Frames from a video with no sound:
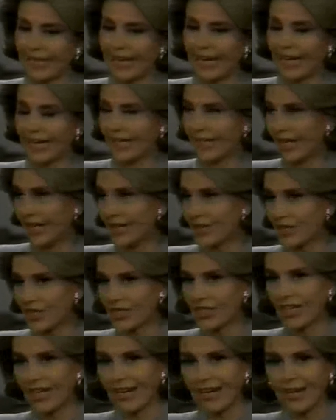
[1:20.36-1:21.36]
our young
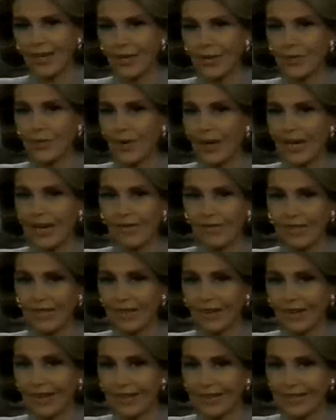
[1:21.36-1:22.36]
star
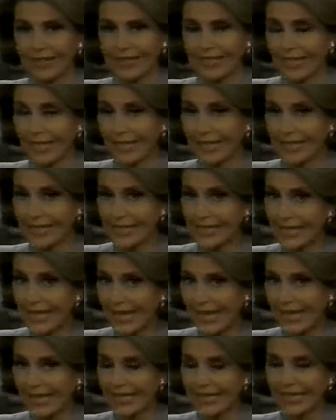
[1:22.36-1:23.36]
arriving on this on the
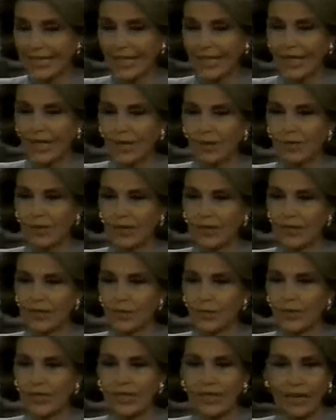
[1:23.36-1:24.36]
set
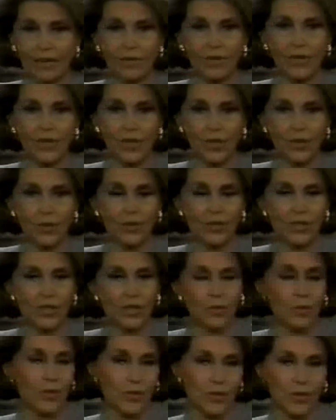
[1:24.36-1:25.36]
because we never knew when
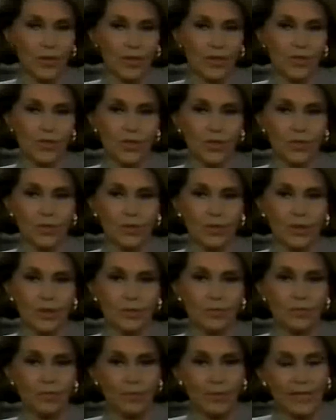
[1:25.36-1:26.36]
she was going to
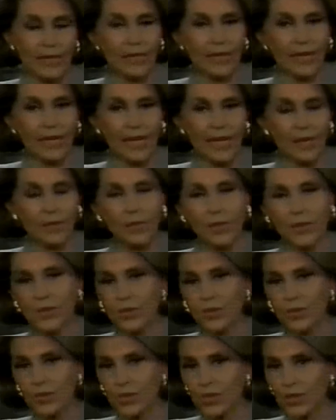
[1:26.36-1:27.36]
be able
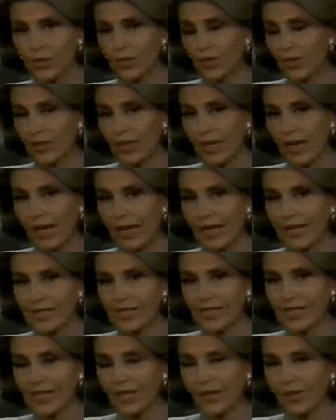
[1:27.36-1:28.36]
to shoot or not.
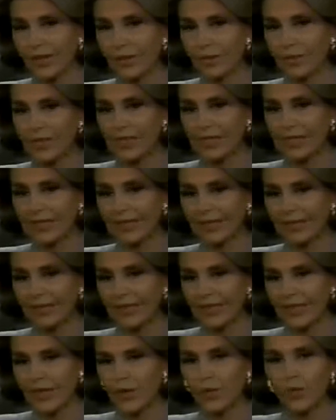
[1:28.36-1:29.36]
So it was a
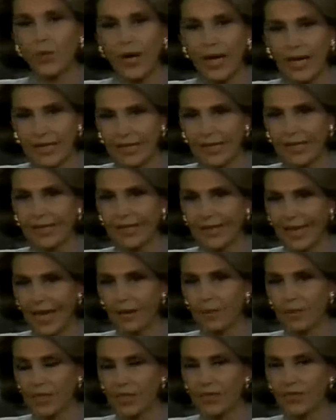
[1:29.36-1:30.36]
waiting
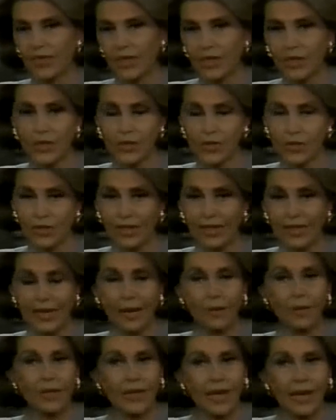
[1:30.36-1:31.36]
atmosphere usually, and
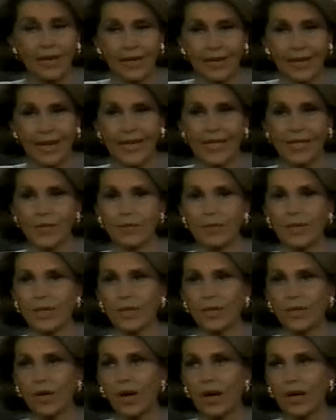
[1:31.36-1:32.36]
I would get a
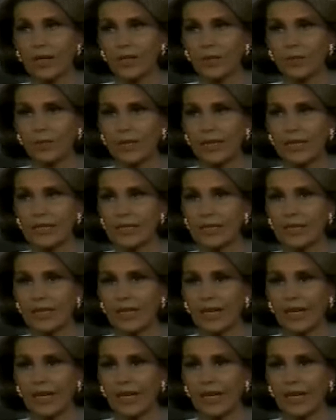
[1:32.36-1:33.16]
last-minute call to please